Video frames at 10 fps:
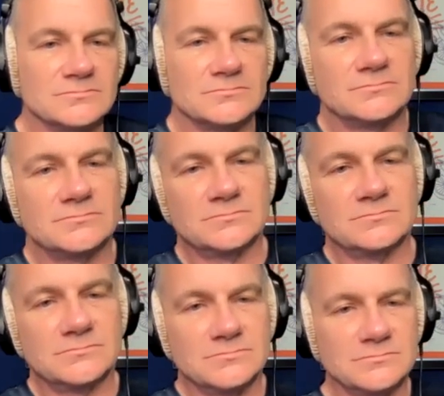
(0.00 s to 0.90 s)

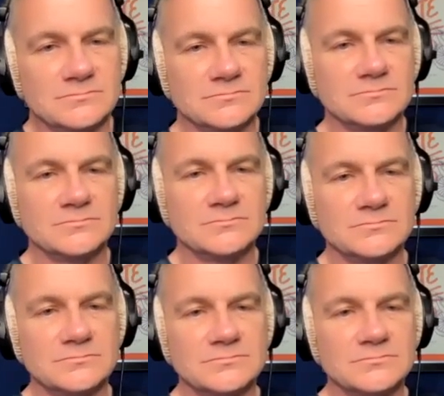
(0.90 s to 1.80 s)

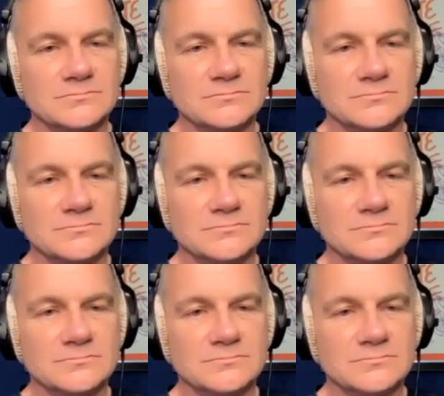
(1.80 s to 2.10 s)
The person shown says nothing.